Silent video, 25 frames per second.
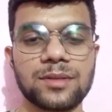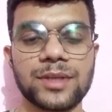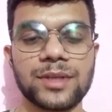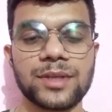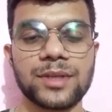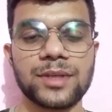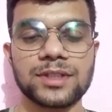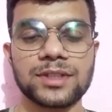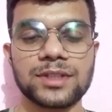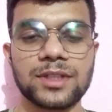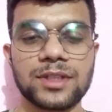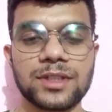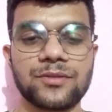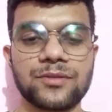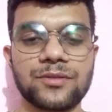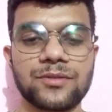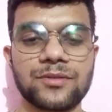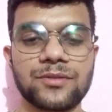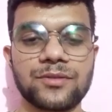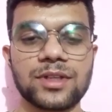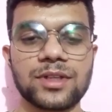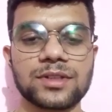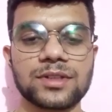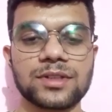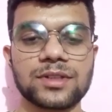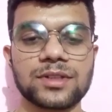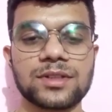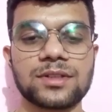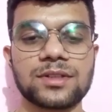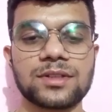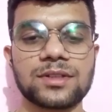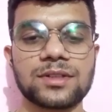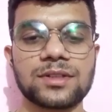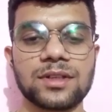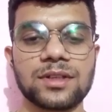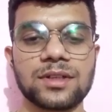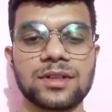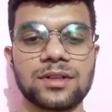Fruit juices contain
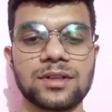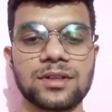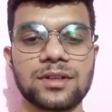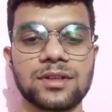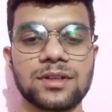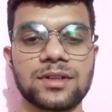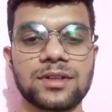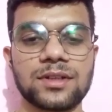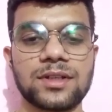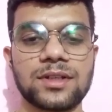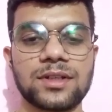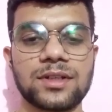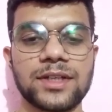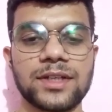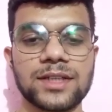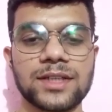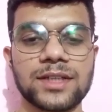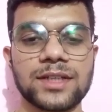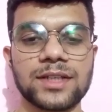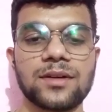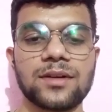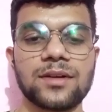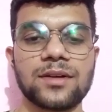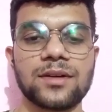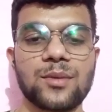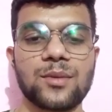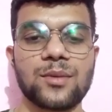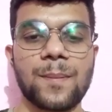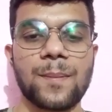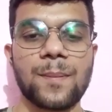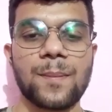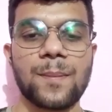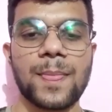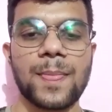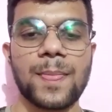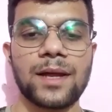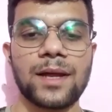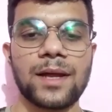a fruit pulp in a
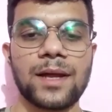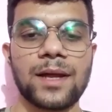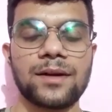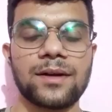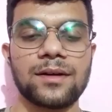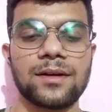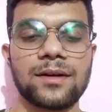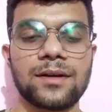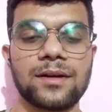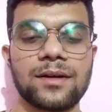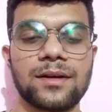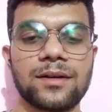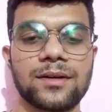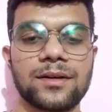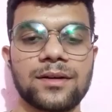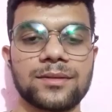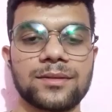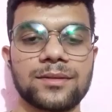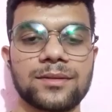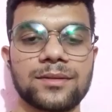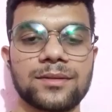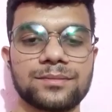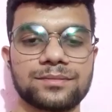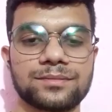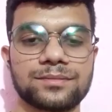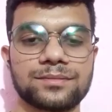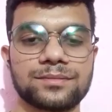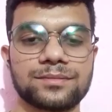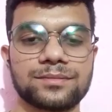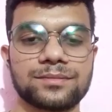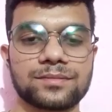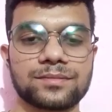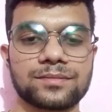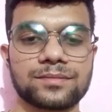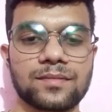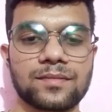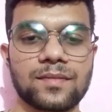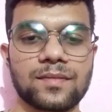maximum quantity, that is more
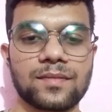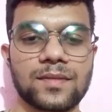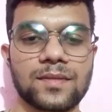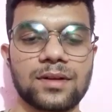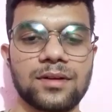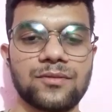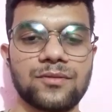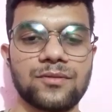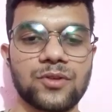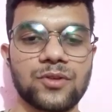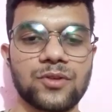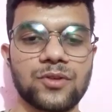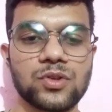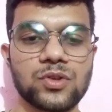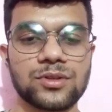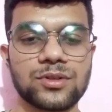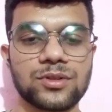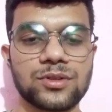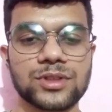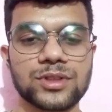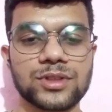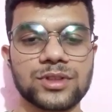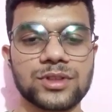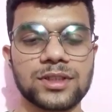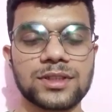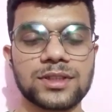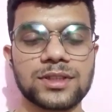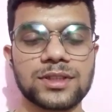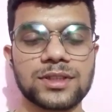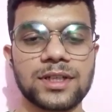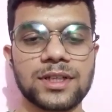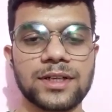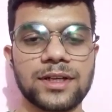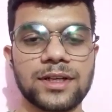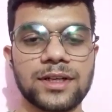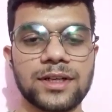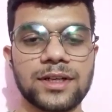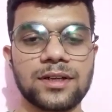than 45% of fruit
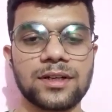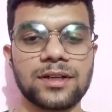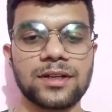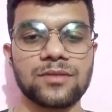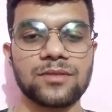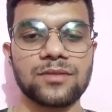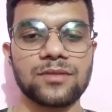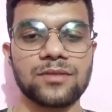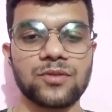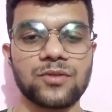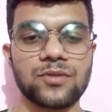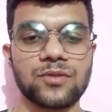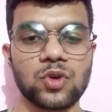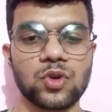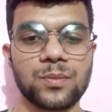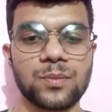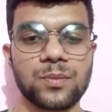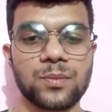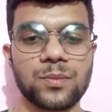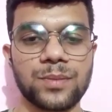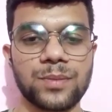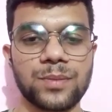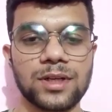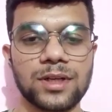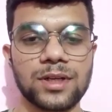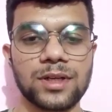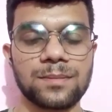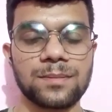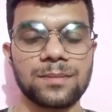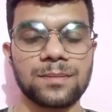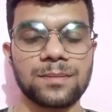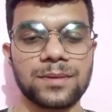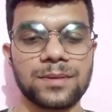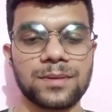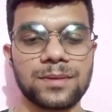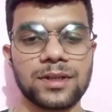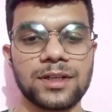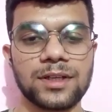pulp is present in
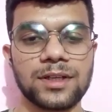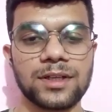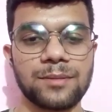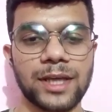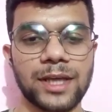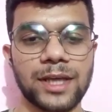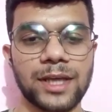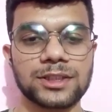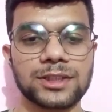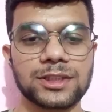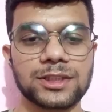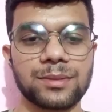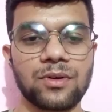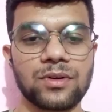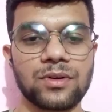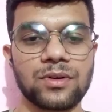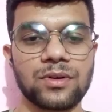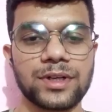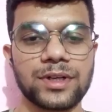fruit juices,